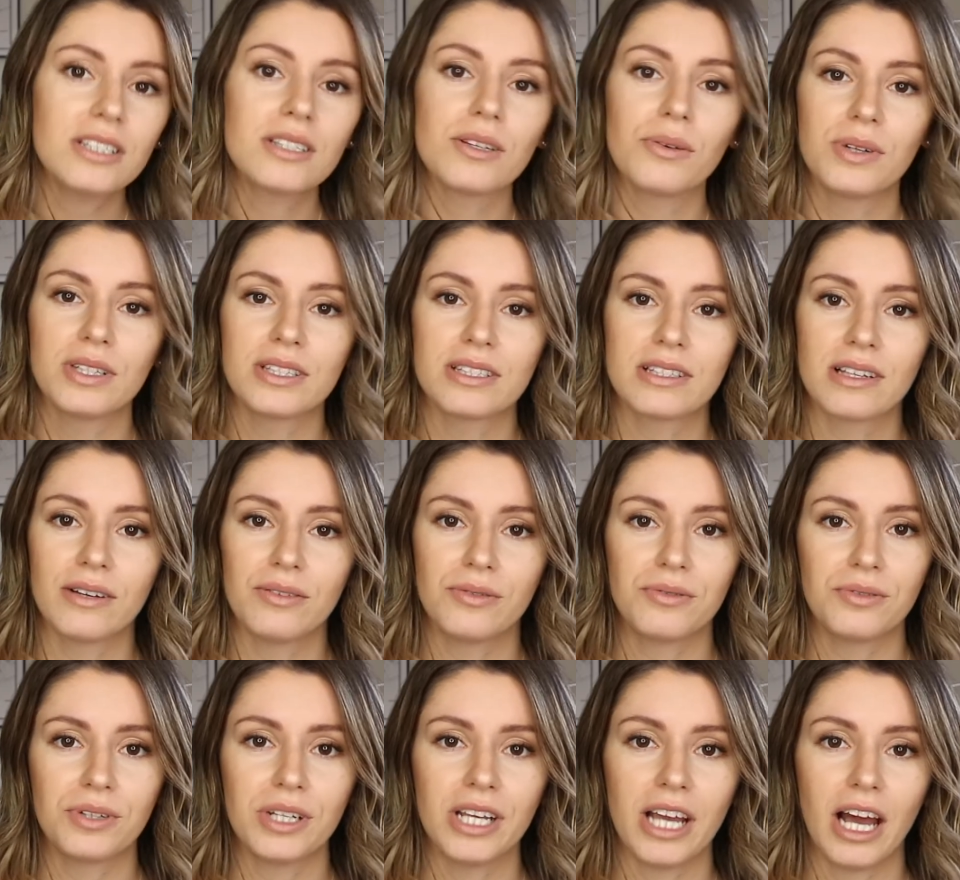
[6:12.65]
So it's a
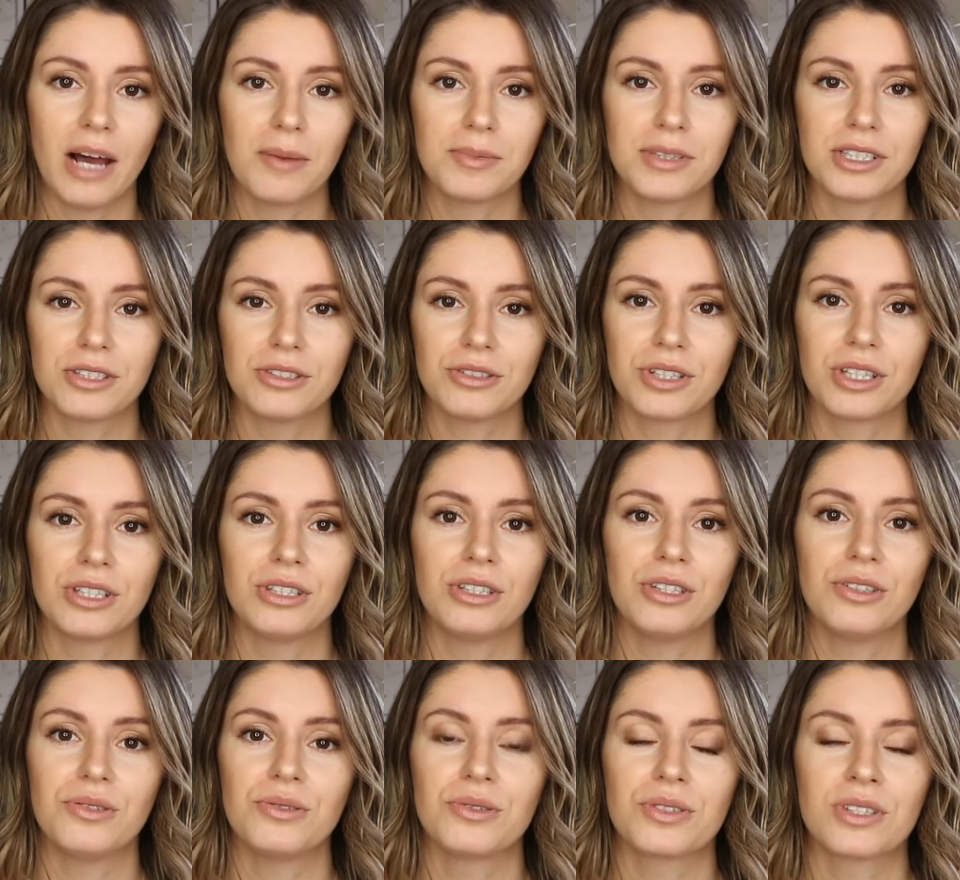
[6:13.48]
free app that you
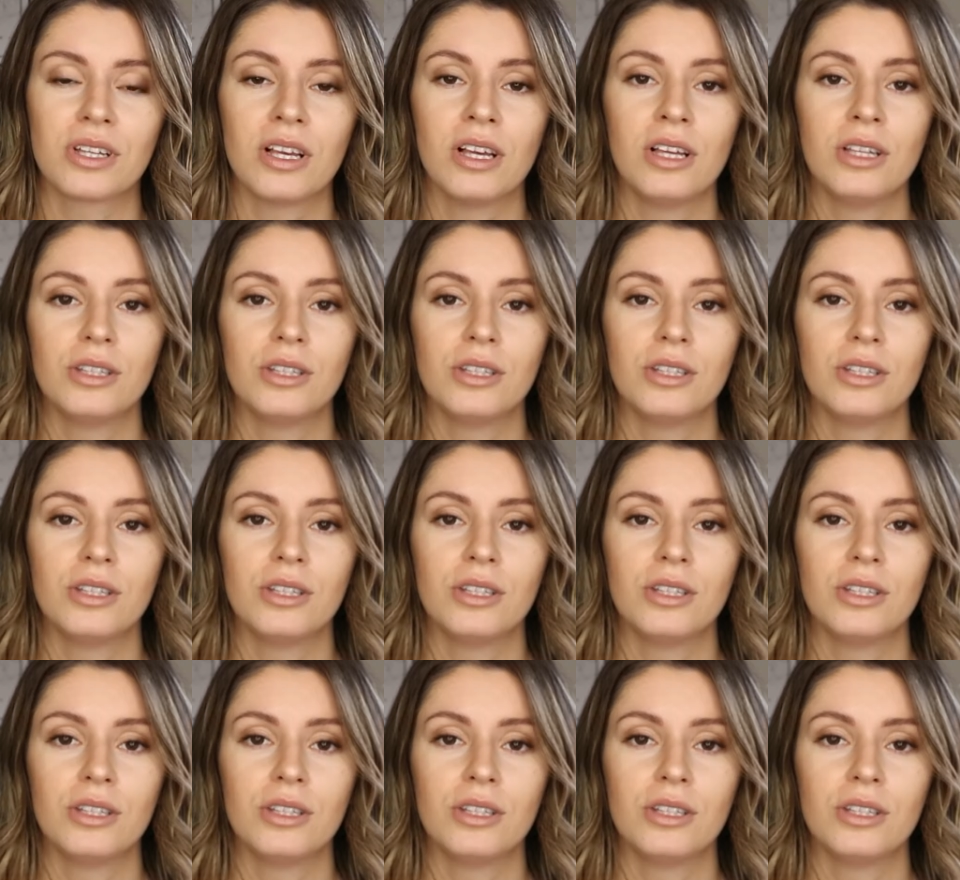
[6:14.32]
can use